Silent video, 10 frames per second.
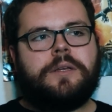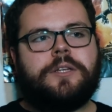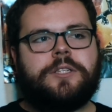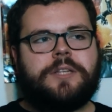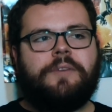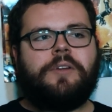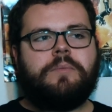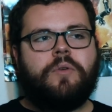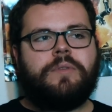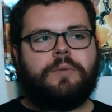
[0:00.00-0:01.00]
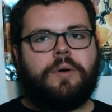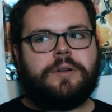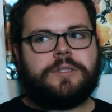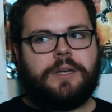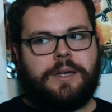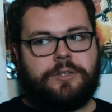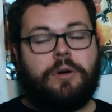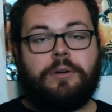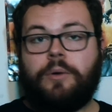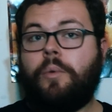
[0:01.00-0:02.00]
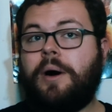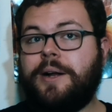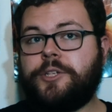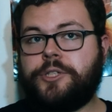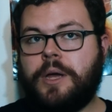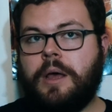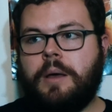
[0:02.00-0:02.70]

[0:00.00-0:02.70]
This is definitely a movie where it's like, it's hard to watch,